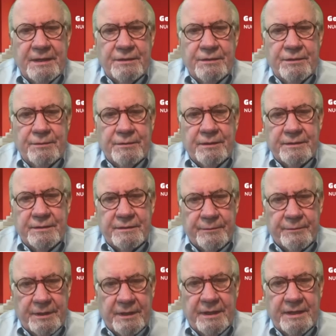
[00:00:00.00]

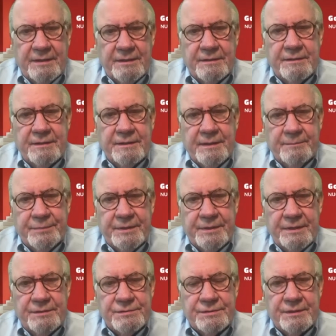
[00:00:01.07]
nuclear-related
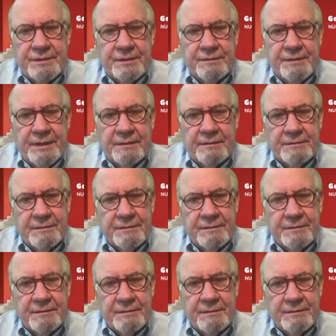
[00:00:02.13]
companies that